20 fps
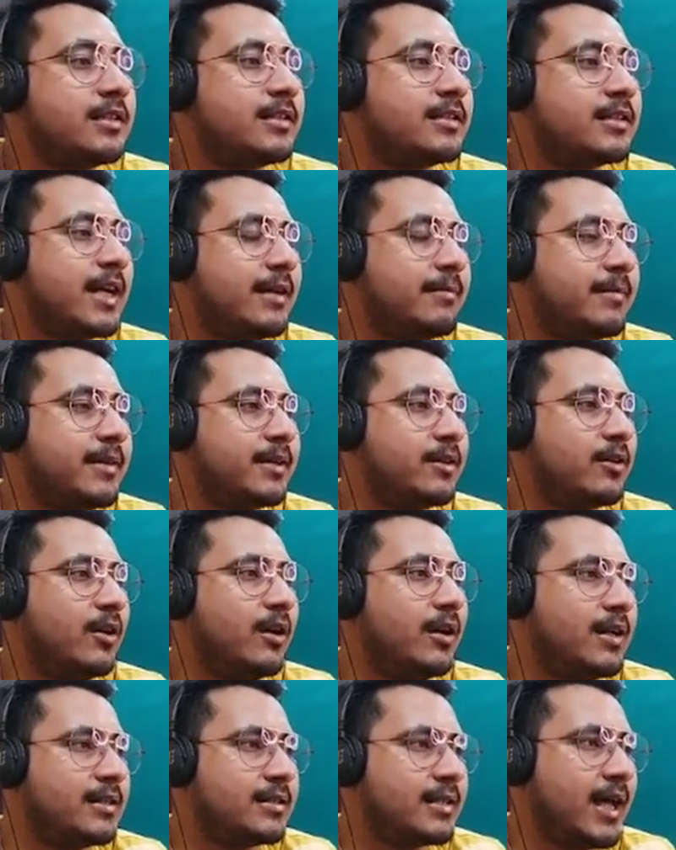it can be
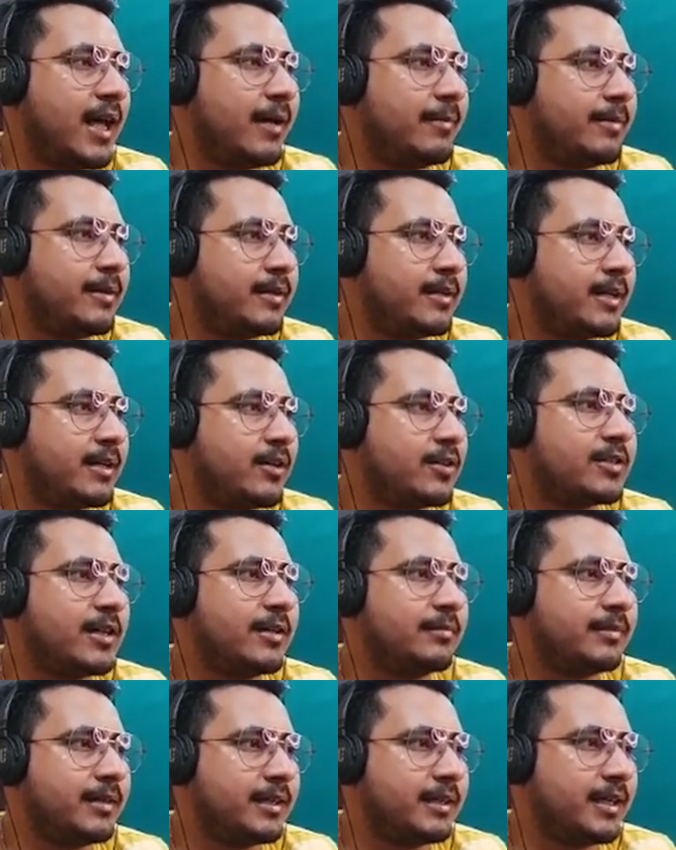called as a habitat or
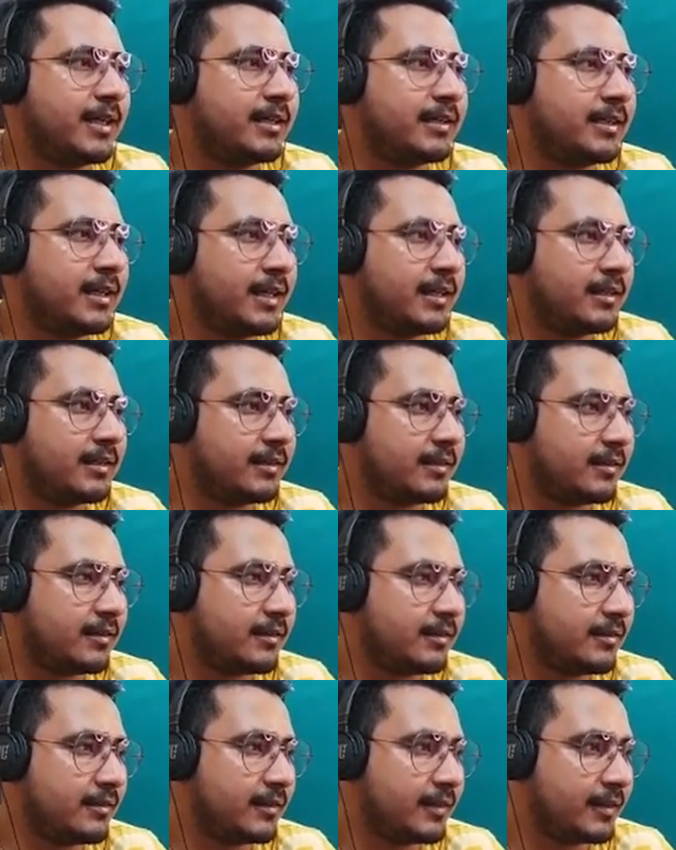something like that.
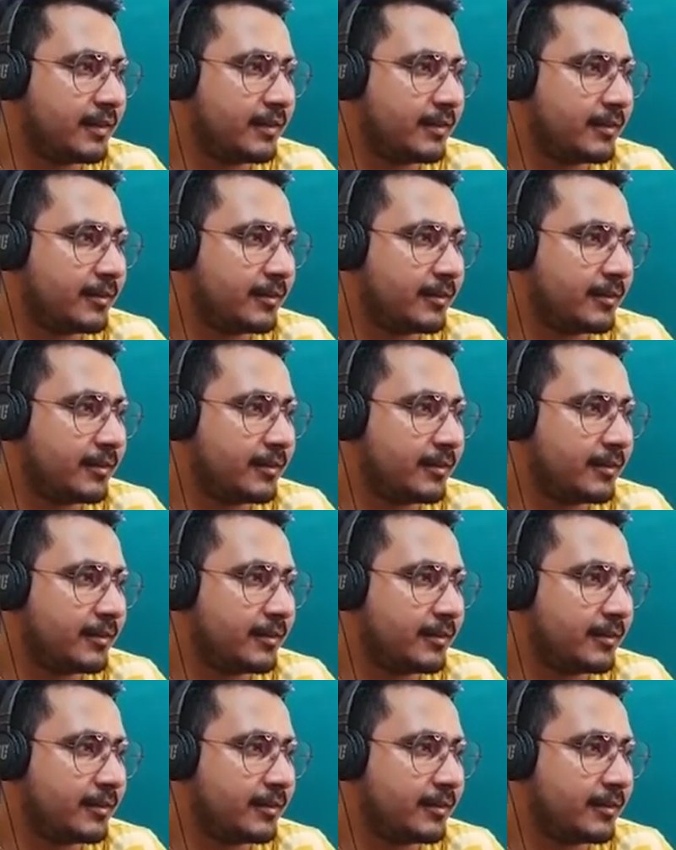Okay.